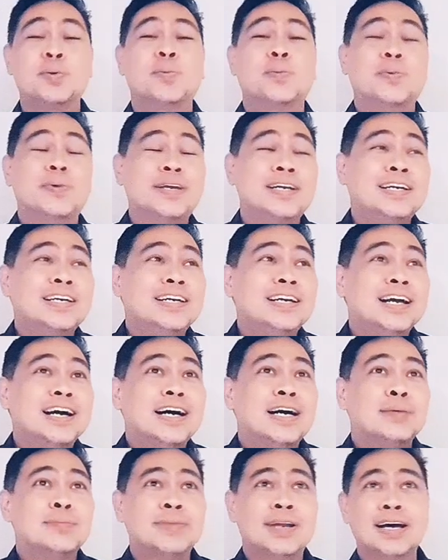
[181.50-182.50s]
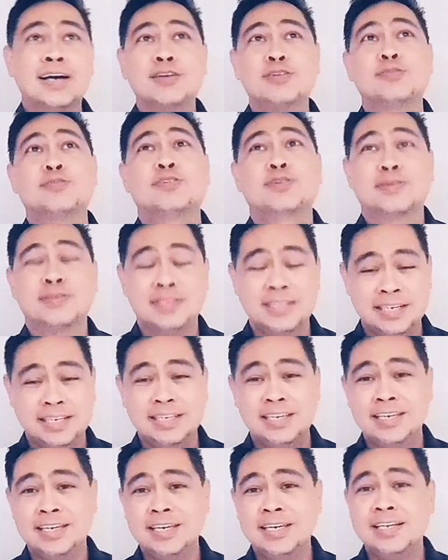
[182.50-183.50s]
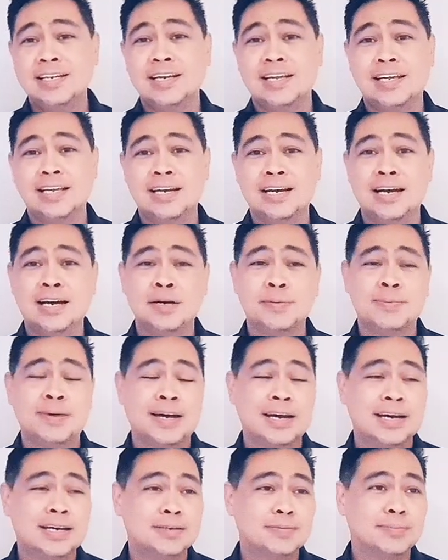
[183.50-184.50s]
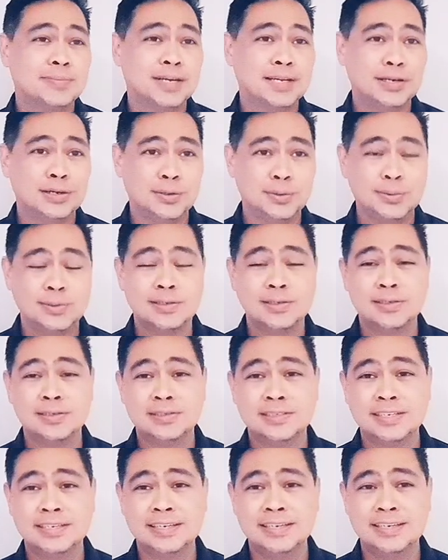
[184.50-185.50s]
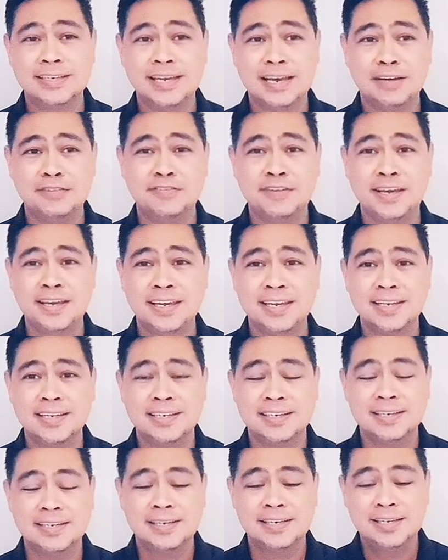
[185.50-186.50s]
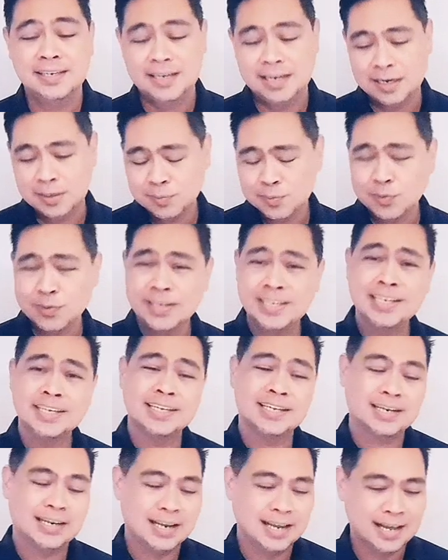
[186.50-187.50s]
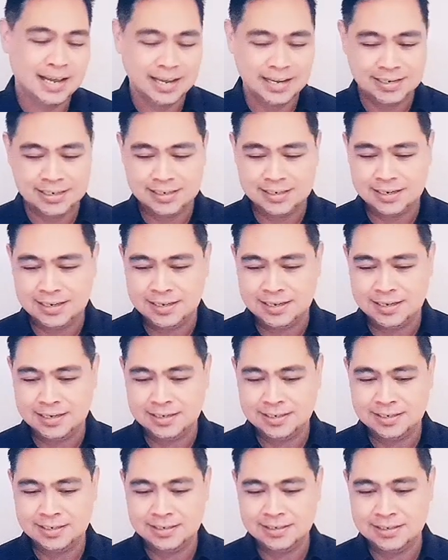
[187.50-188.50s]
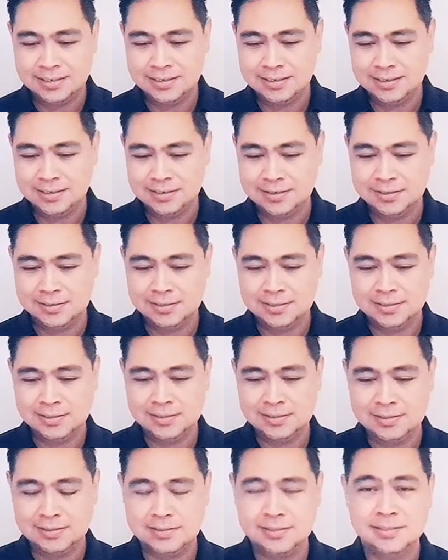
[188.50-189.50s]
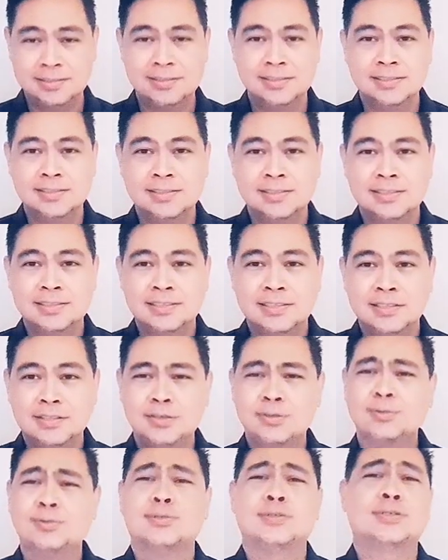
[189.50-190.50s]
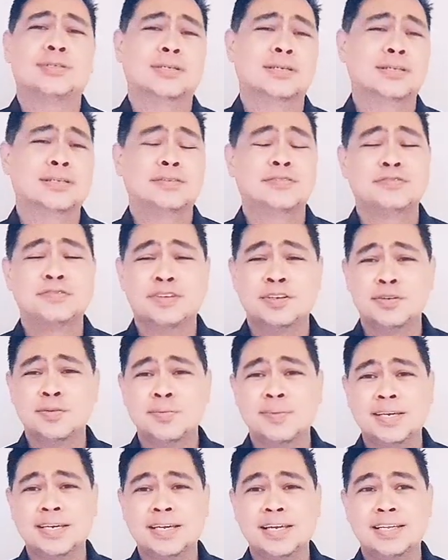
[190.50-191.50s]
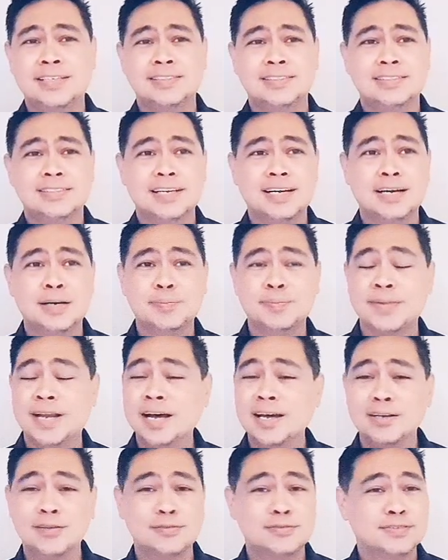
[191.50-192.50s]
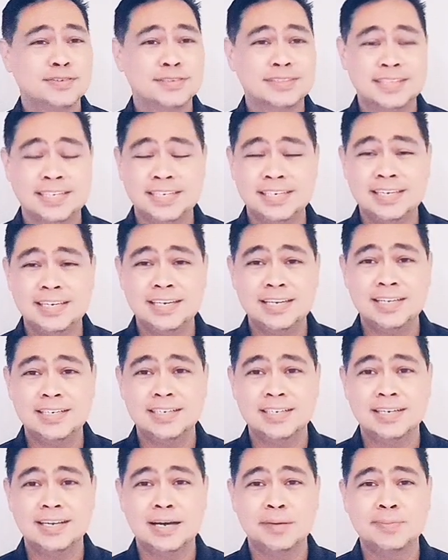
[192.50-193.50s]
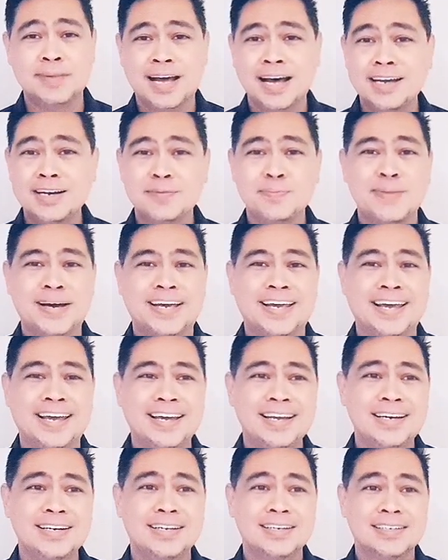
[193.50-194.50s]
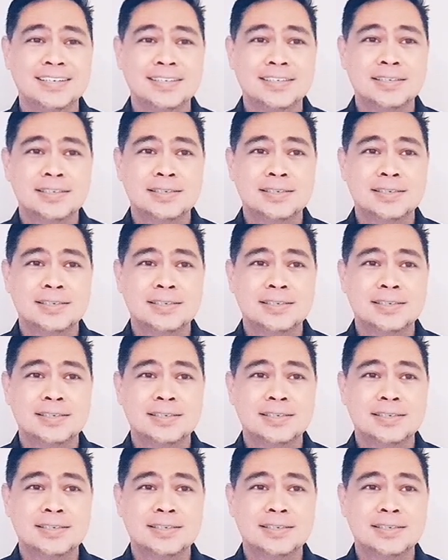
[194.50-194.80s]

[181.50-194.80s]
when I'm not overthinking it and I'm at my local cafe and I'm waiting in line and there's this cute girl in front of me and I'm not overthinking it, I'm not in my head,